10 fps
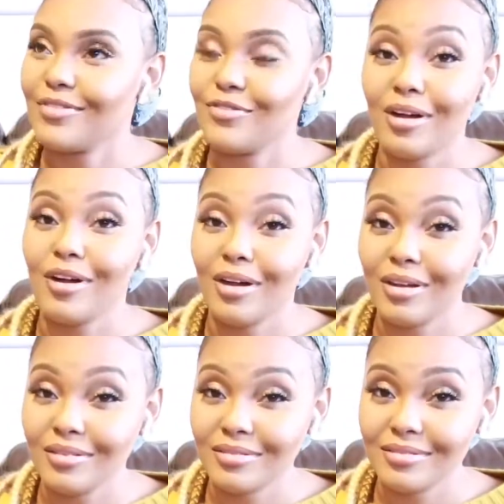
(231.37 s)

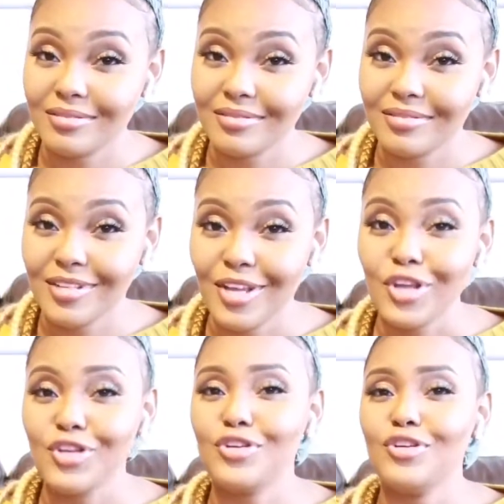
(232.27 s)

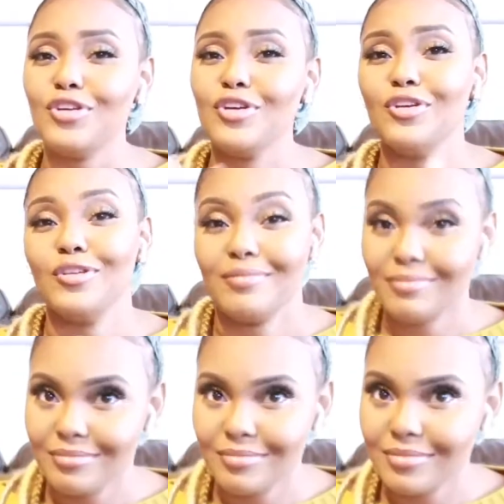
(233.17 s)

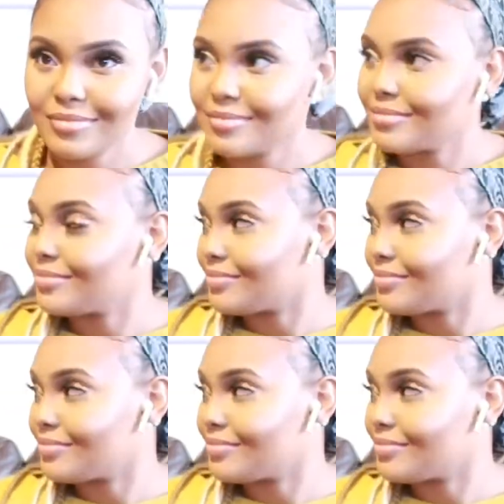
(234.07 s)
No words are spoken by the person on screen.